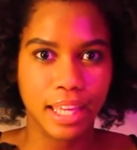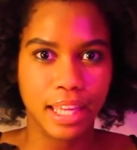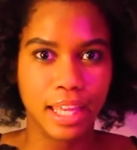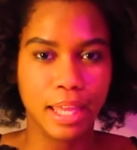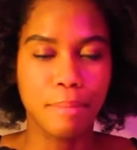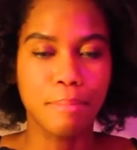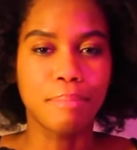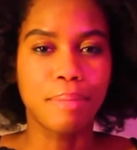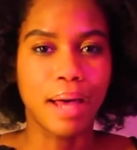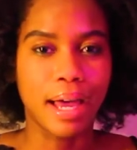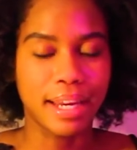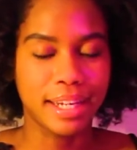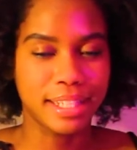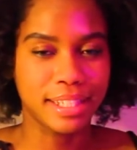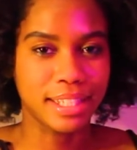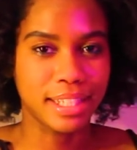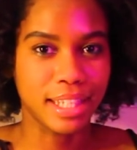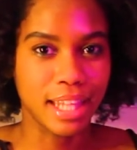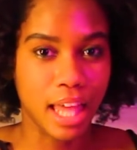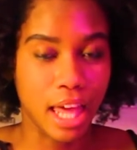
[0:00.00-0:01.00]

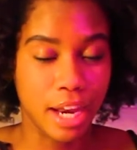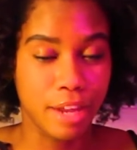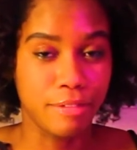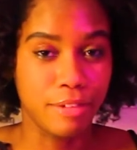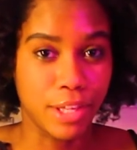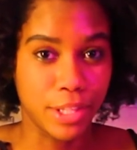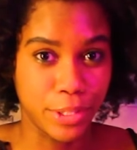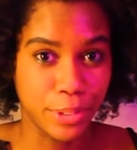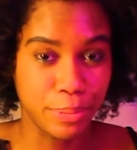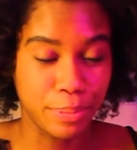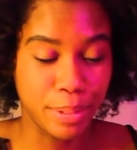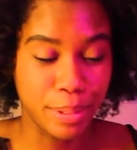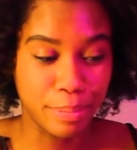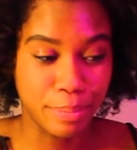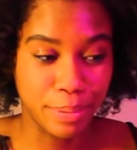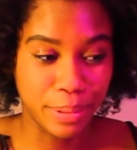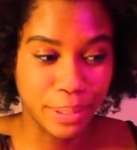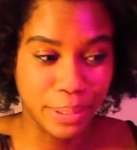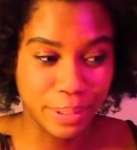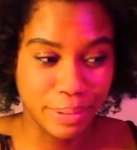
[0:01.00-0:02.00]
embodies a lot of other
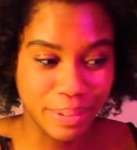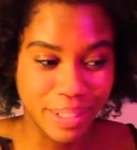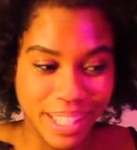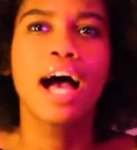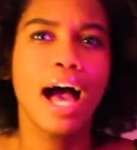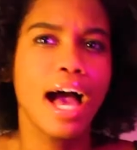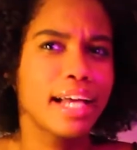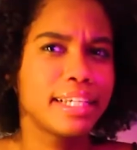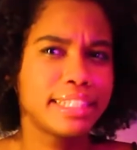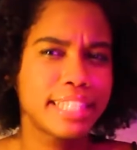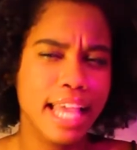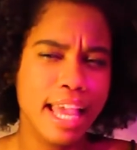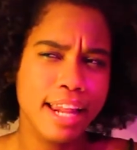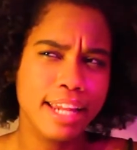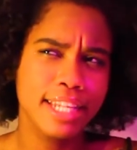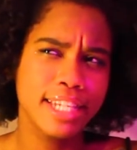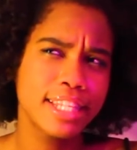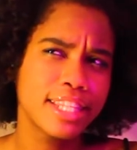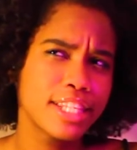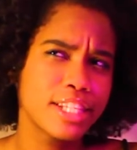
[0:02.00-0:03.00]
people. I
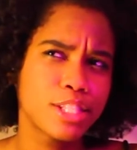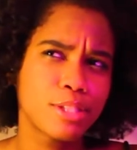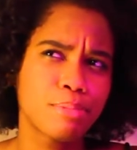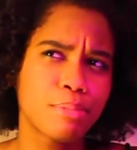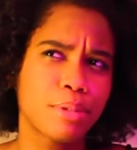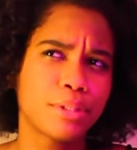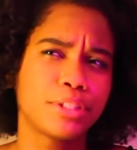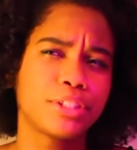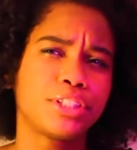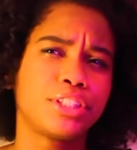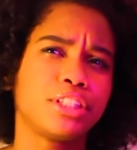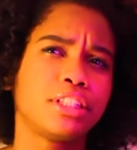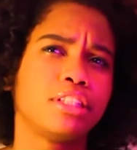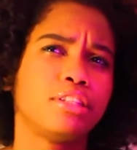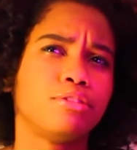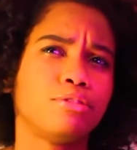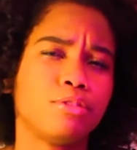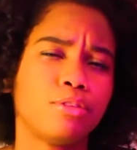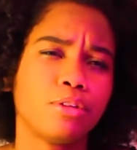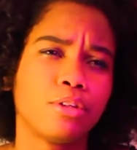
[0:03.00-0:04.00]
dated this
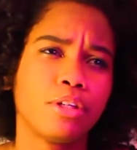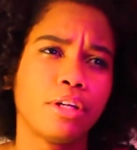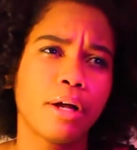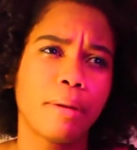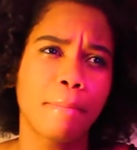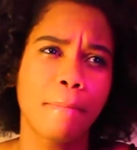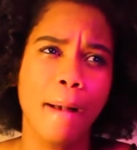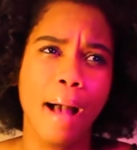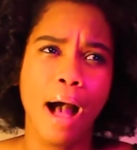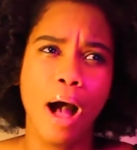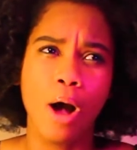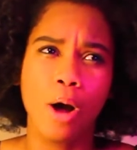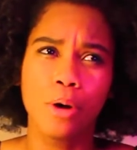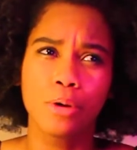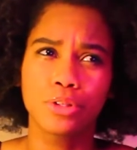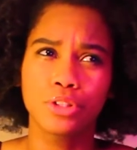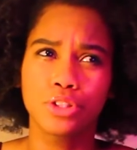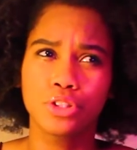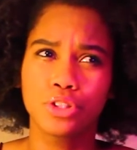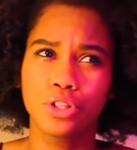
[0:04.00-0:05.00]
person for
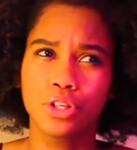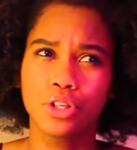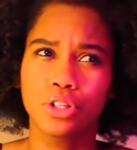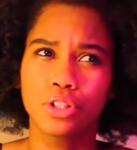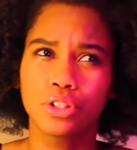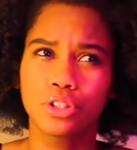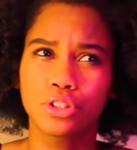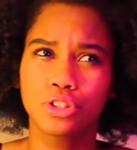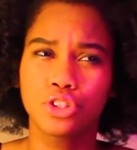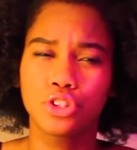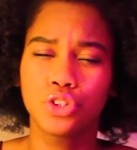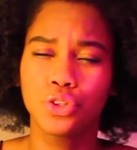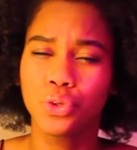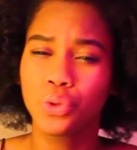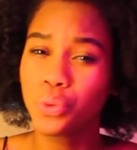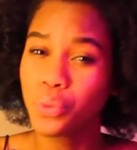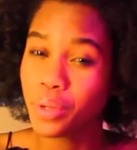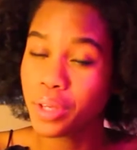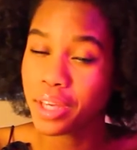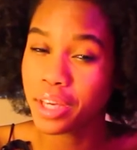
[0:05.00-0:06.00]
about
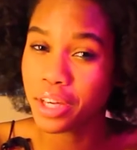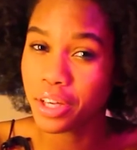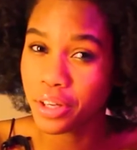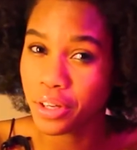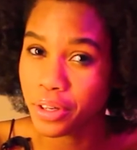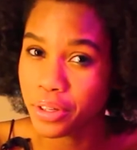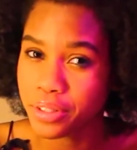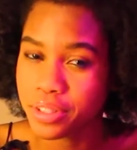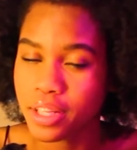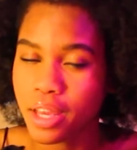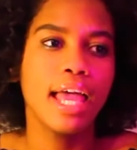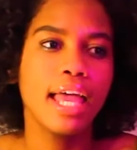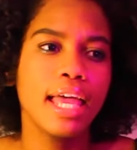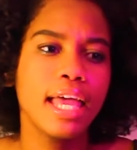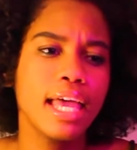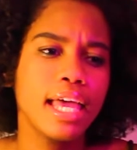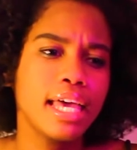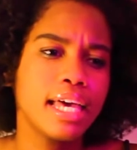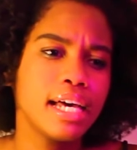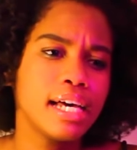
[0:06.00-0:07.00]
2 years,
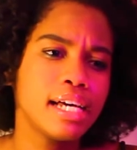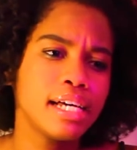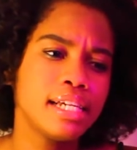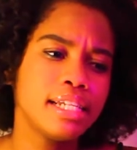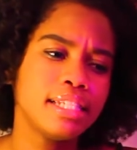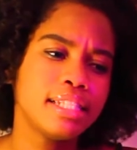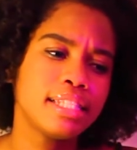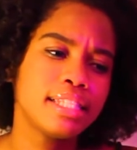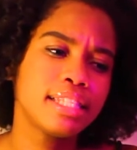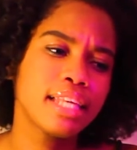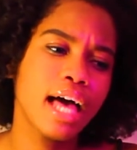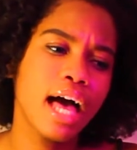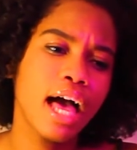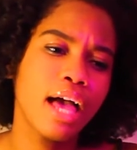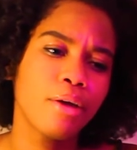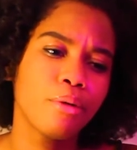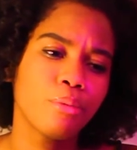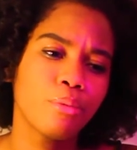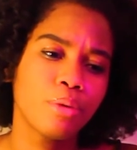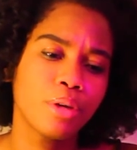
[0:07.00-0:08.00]
and
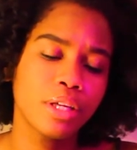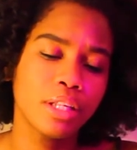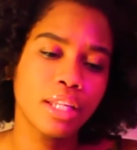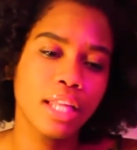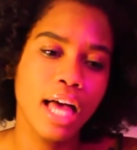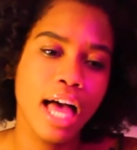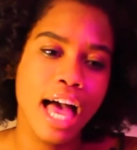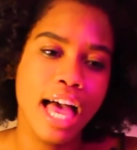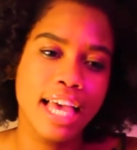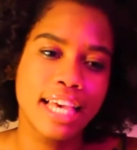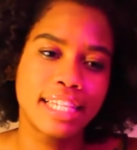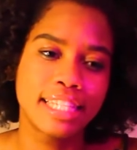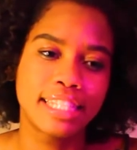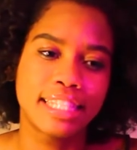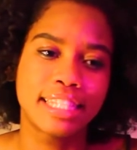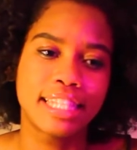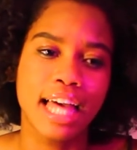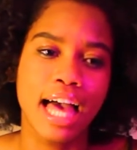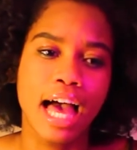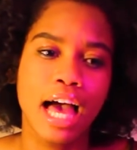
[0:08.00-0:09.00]
I
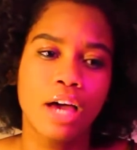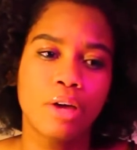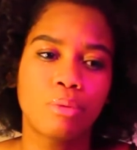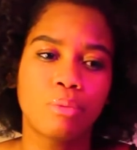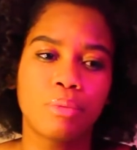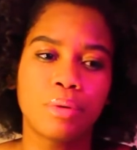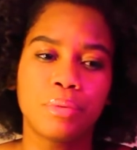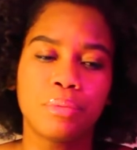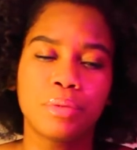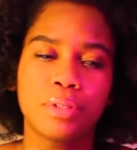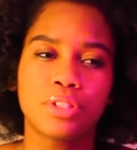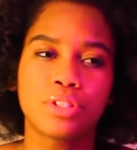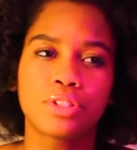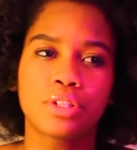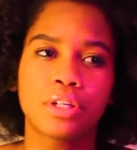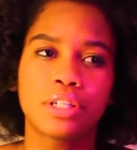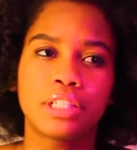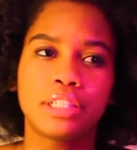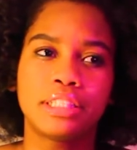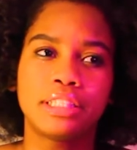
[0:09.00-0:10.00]
realized that when we
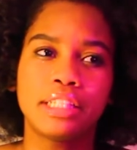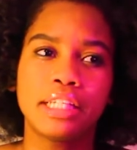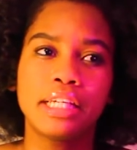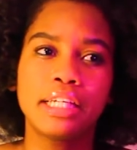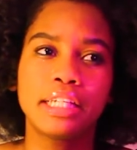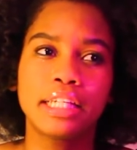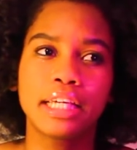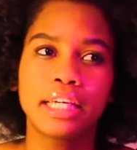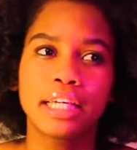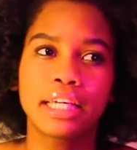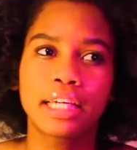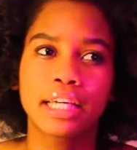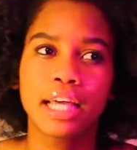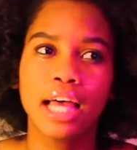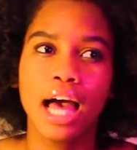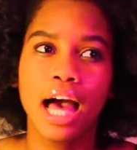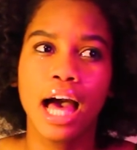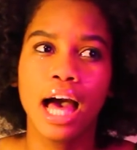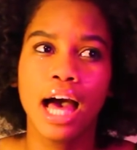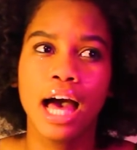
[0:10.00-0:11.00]
started
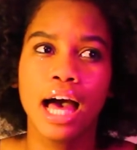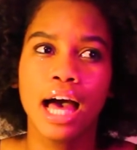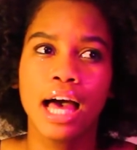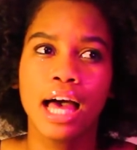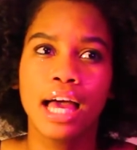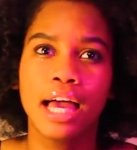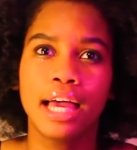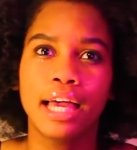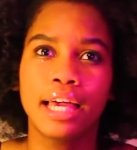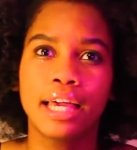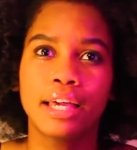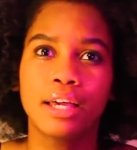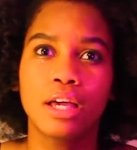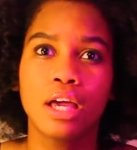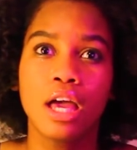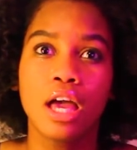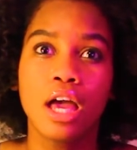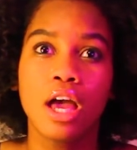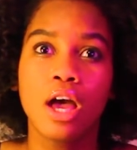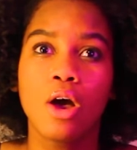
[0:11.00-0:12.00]
dating,
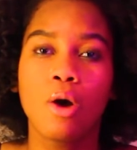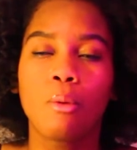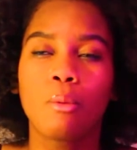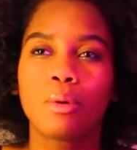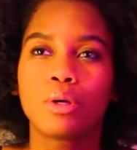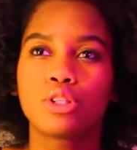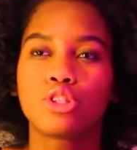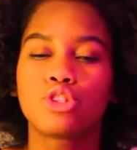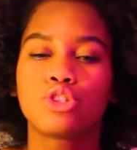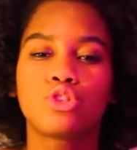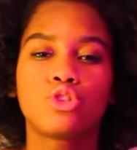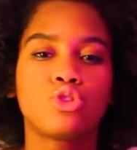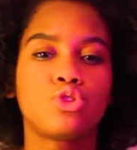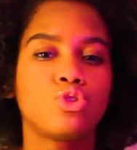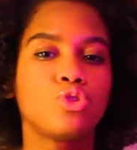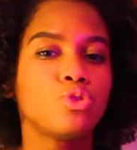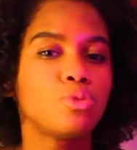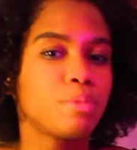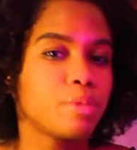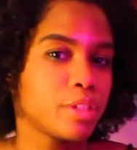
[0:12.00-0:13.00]
I was
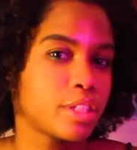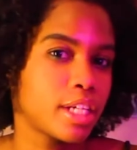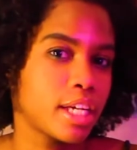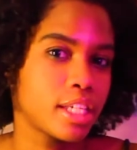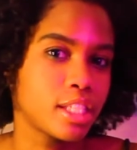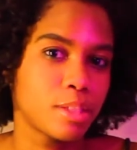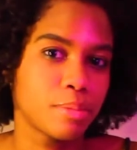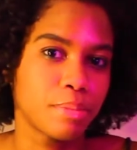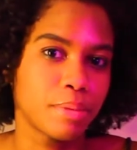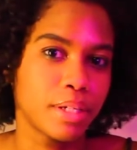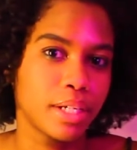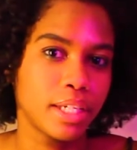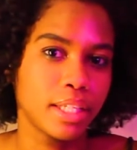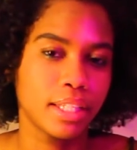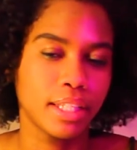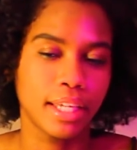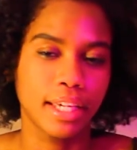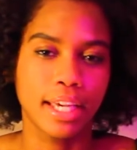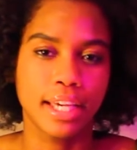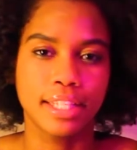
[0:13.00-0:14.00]
super
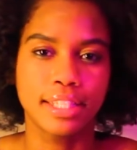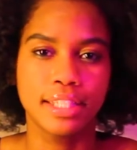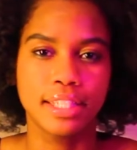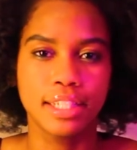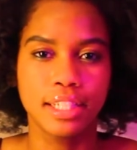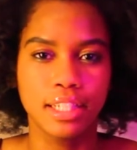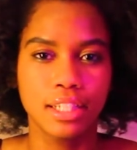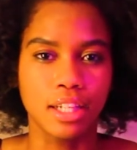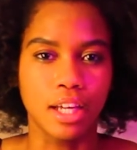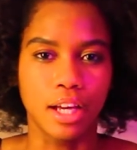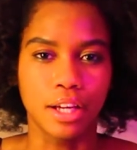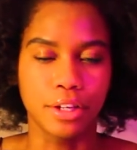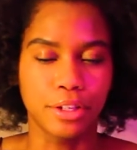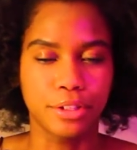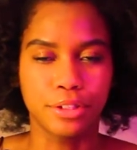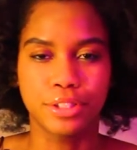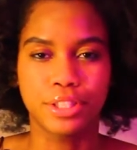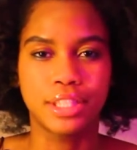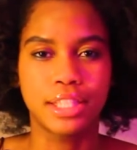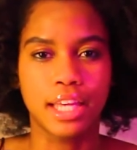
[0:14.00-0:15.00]
desperate. Like, I didn't
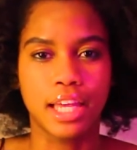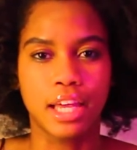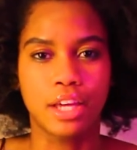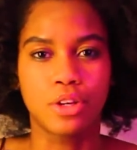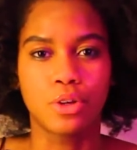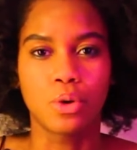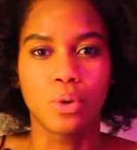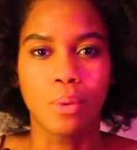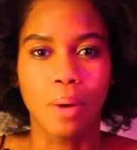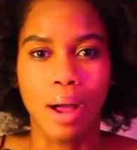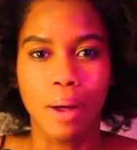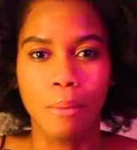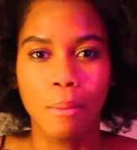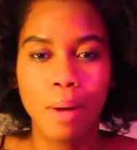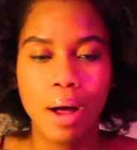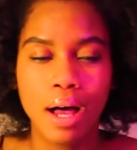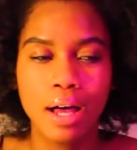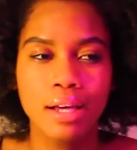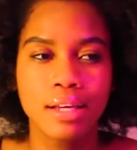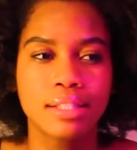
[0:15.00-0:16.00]
understand who I
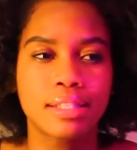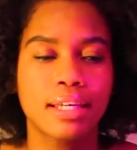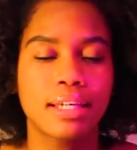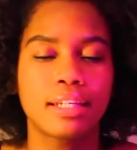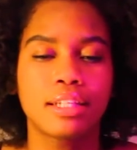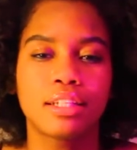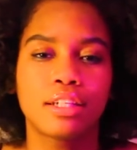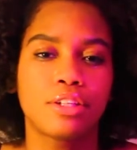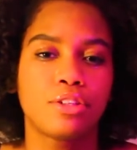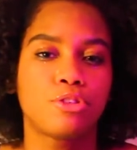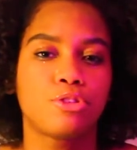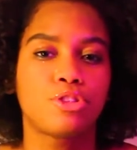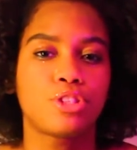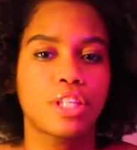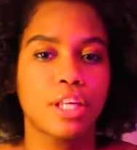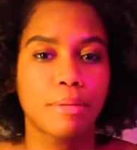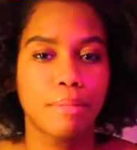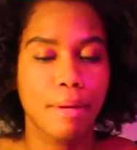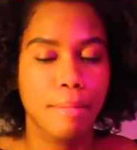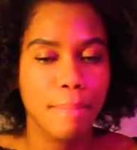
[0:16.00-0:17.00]
was. I didn't
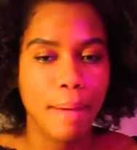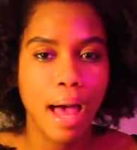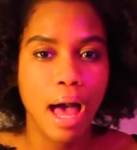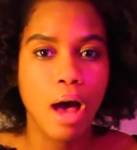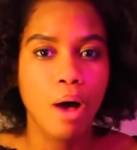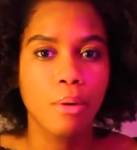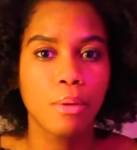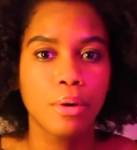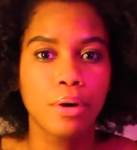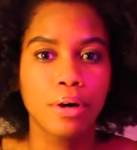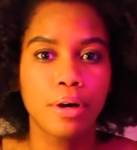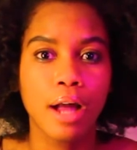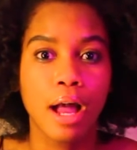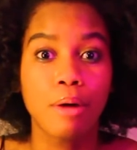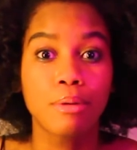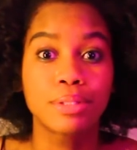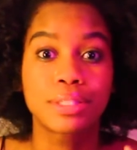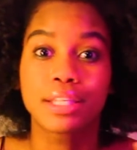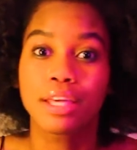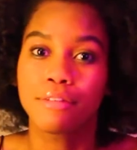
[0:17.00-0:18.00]
understand my power. I
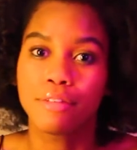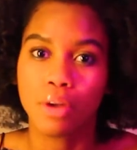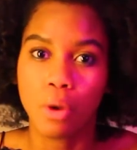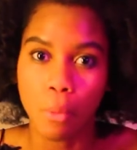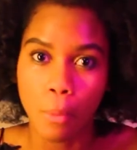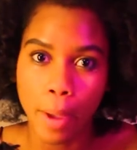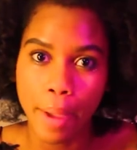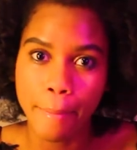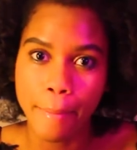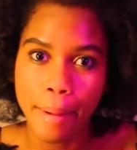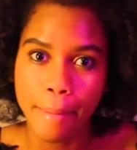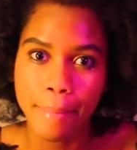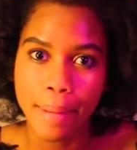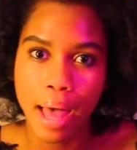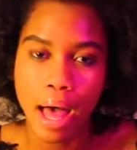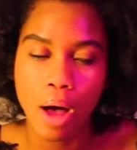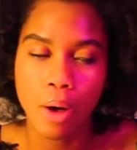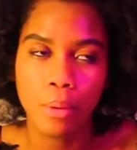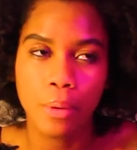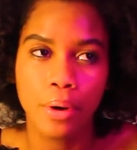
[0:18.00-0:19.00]
was giving away my
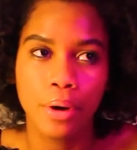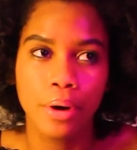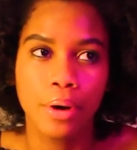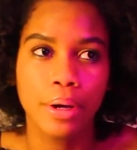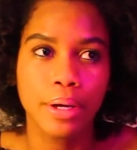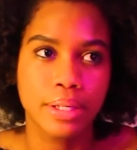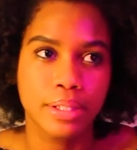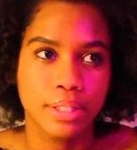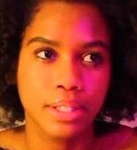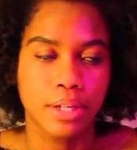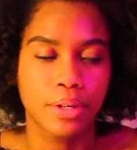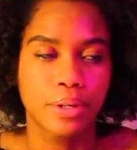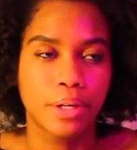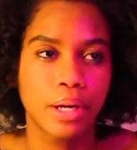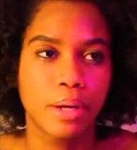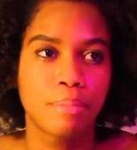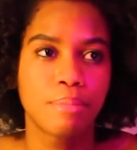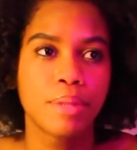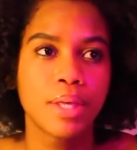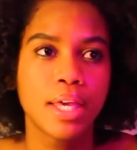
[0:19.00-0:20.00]
power,
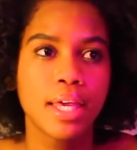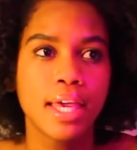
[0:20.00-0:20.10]
etc.